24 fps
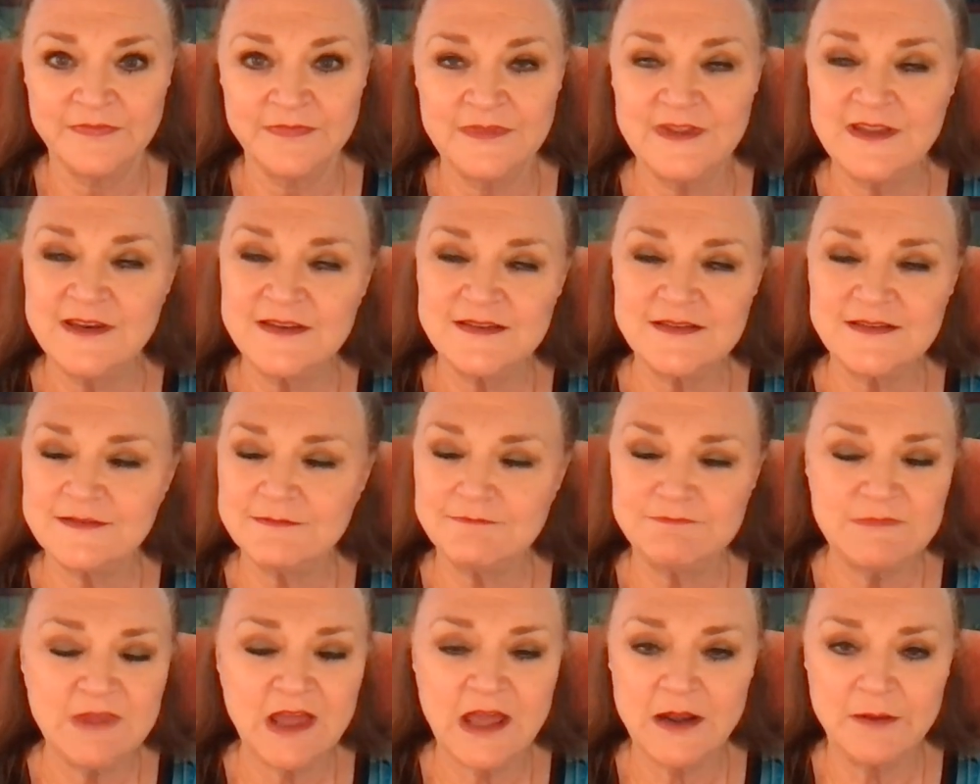It is
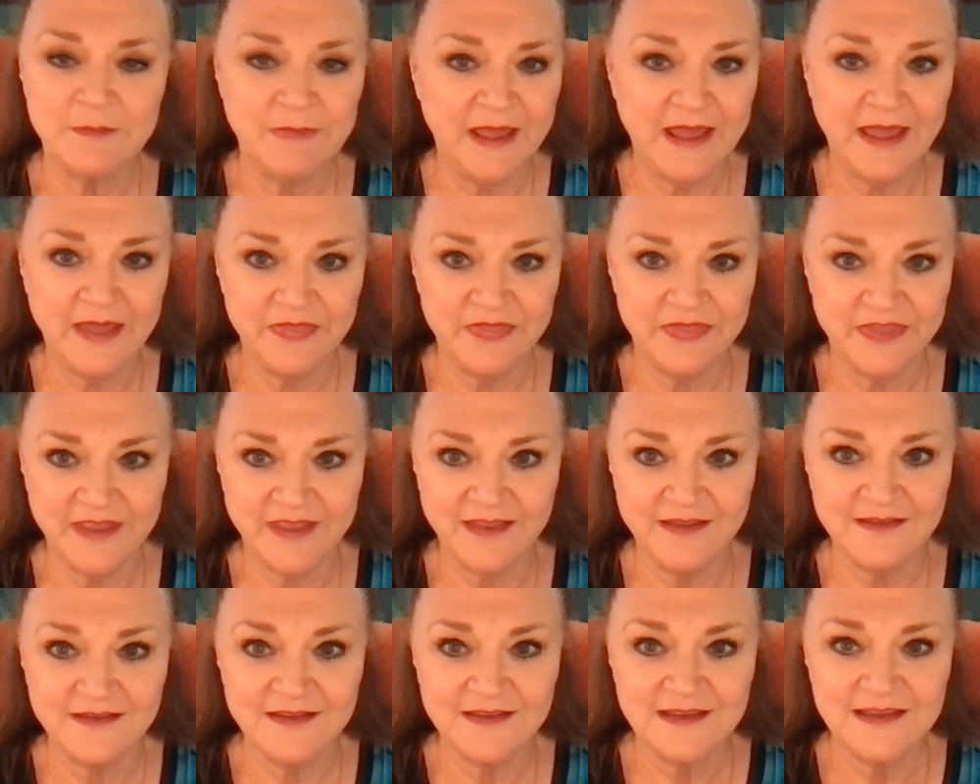not a bad
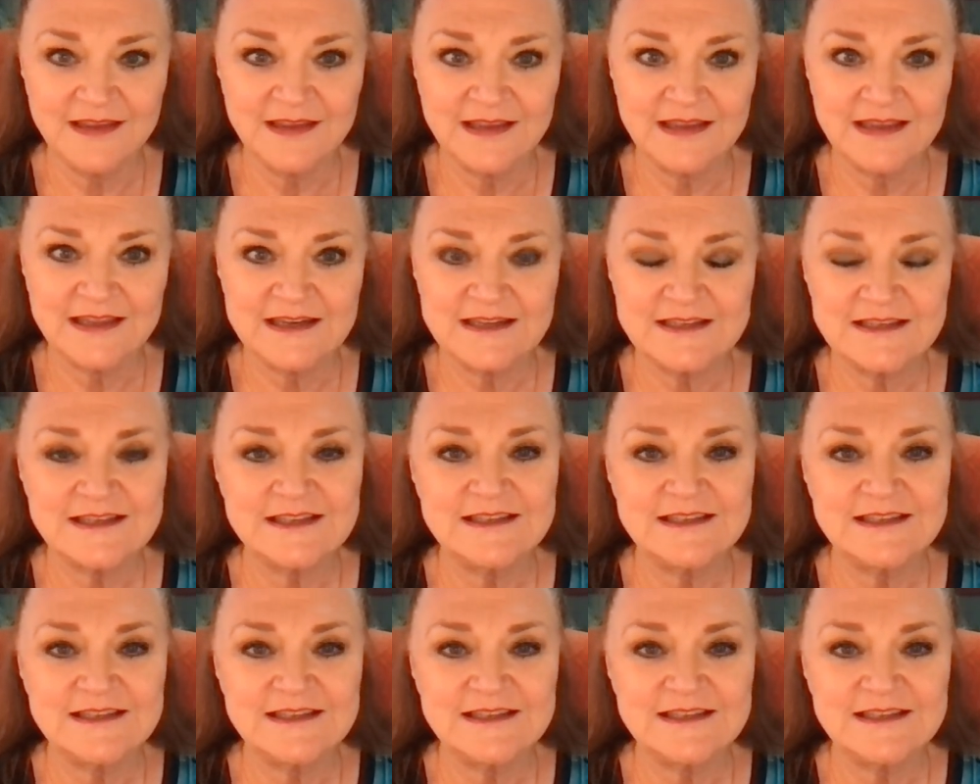thing. It is